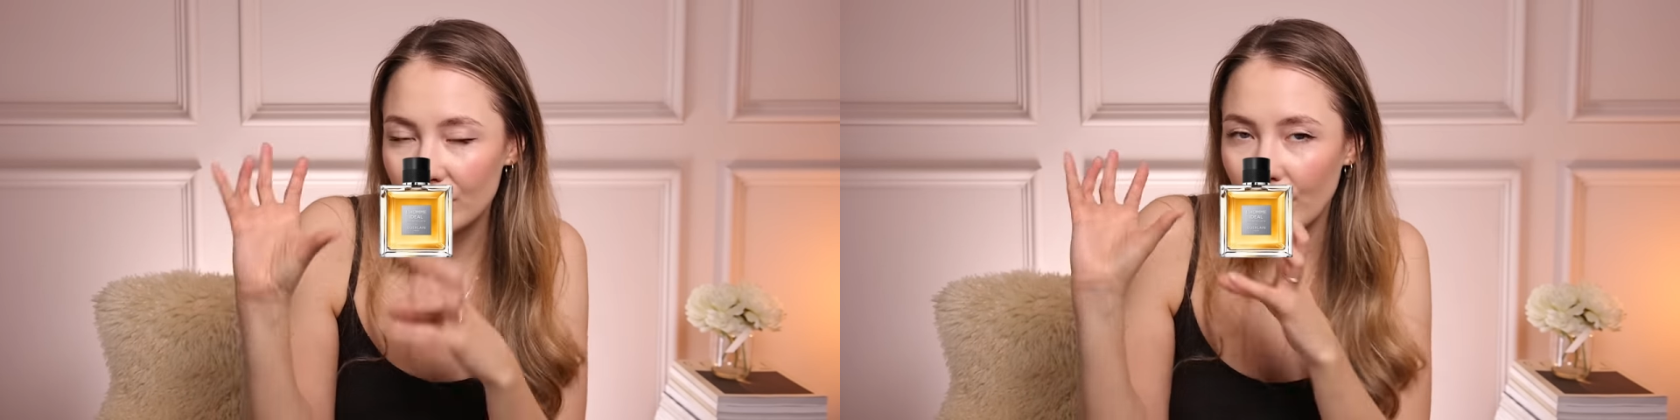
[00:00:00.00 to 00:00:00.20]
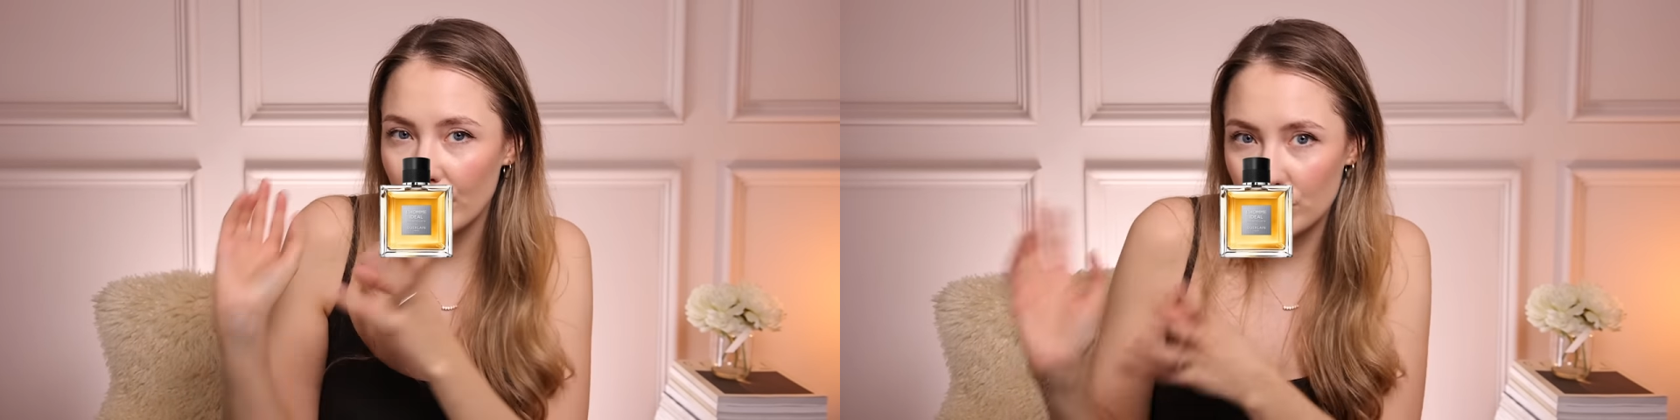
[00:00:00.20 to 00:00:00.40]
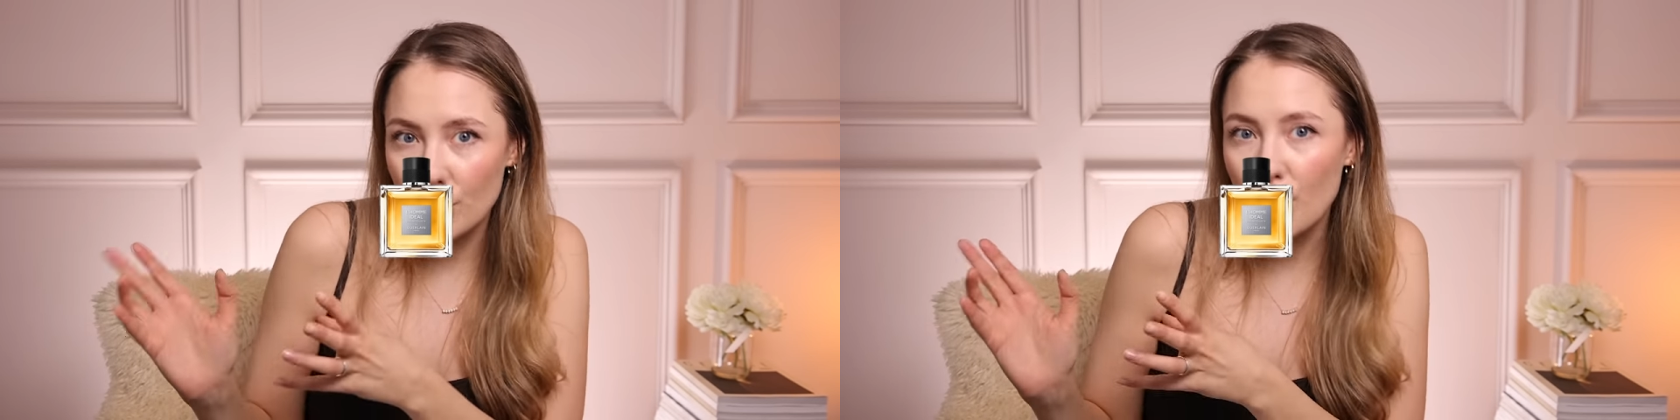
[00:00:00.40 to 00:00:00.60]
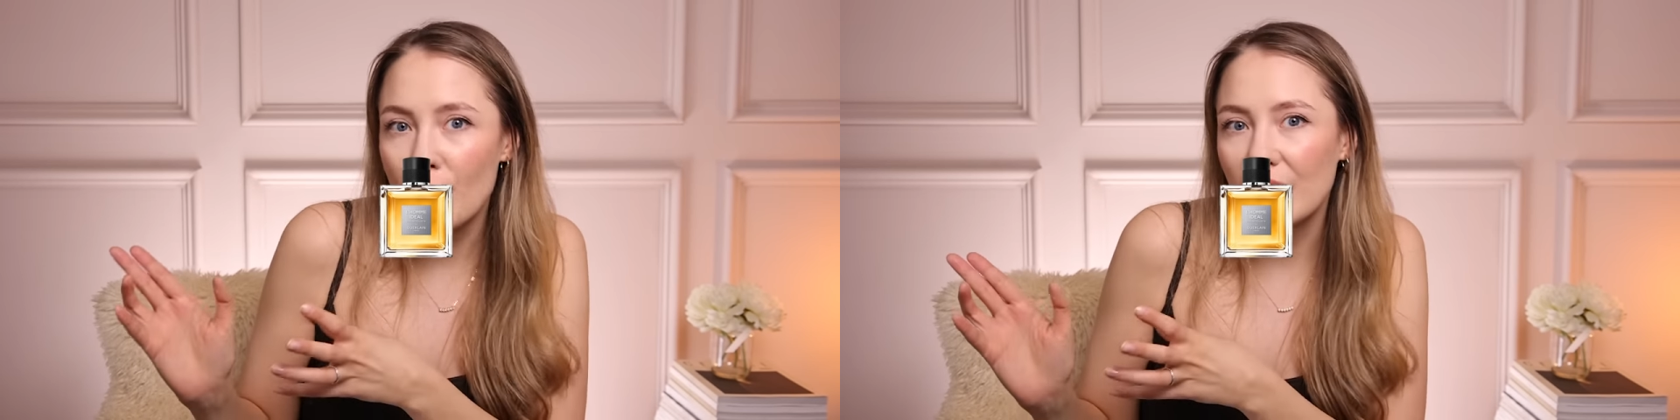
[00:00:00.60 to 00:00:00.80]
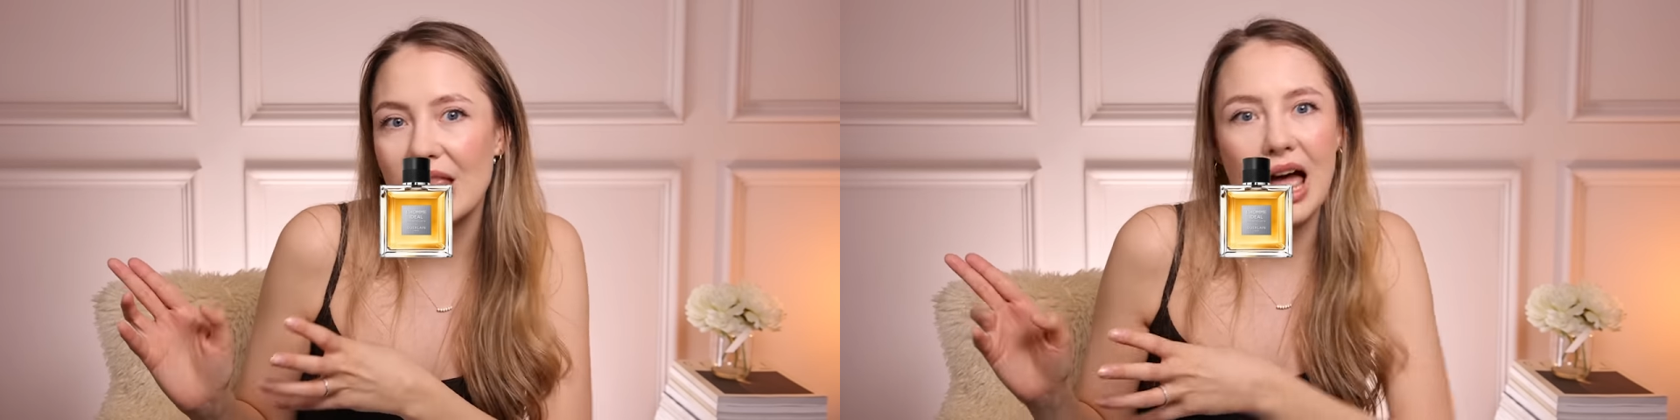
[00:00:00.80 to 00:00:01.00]
from the
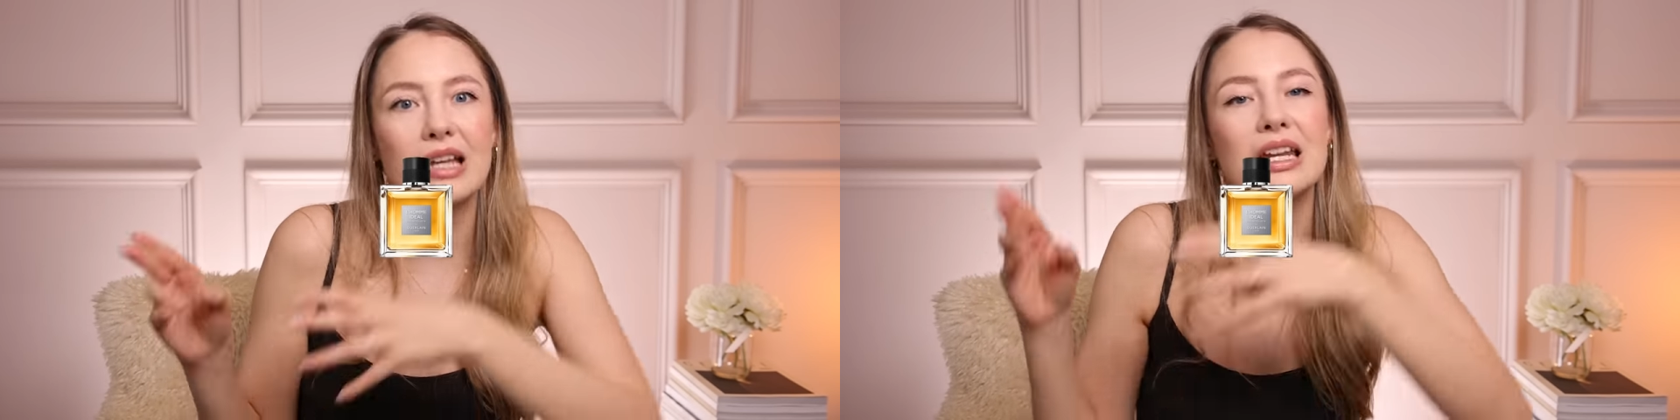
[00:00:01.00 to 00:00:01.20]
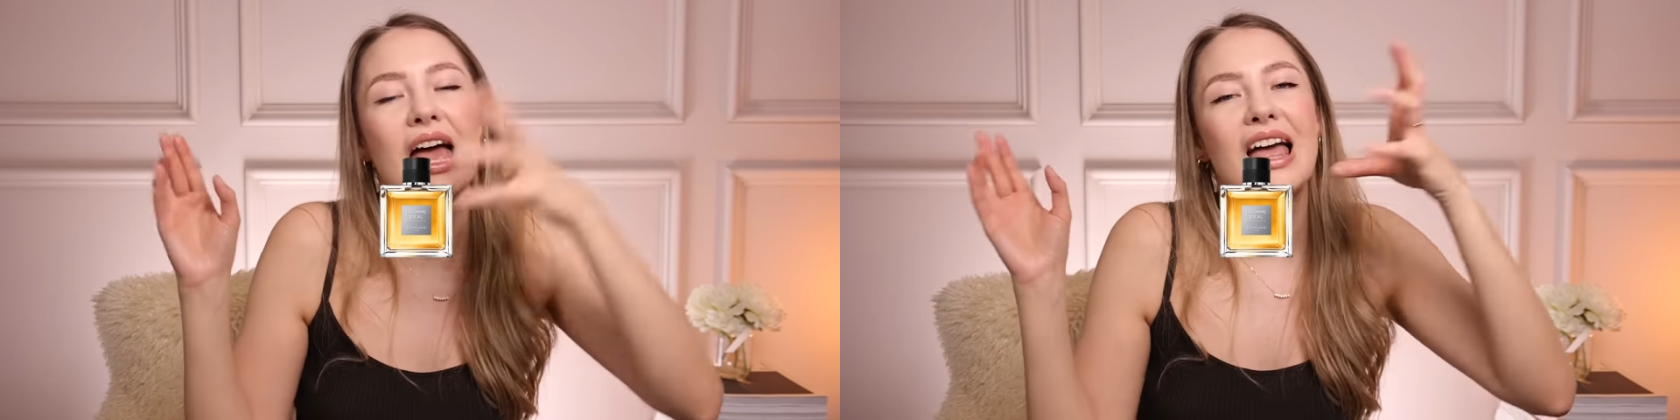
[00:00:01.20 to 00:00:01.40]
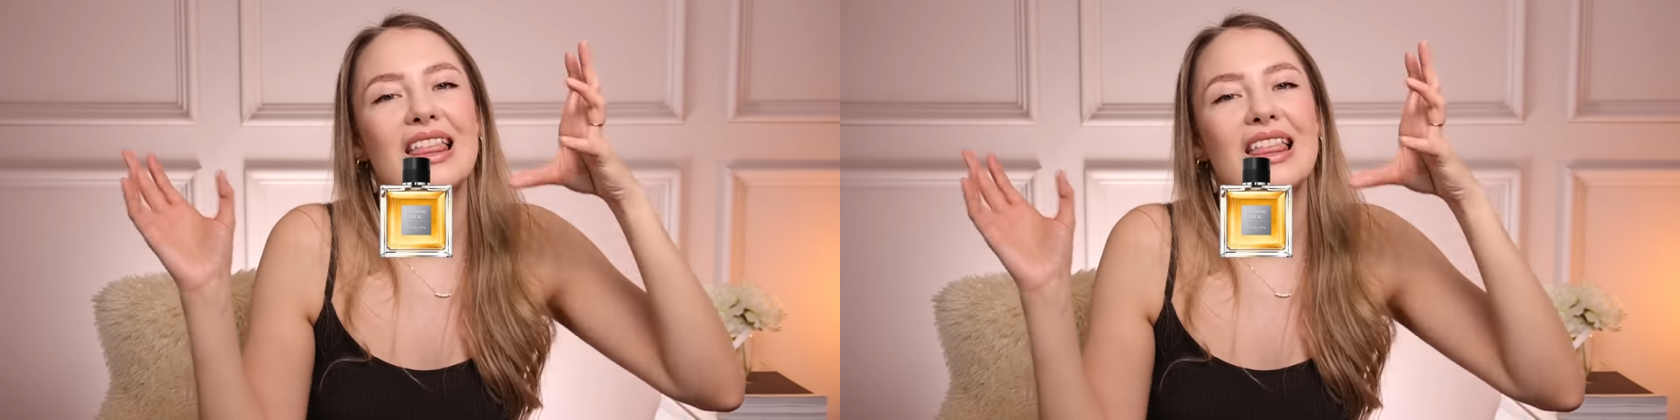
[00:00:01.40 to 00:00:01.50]
normal line.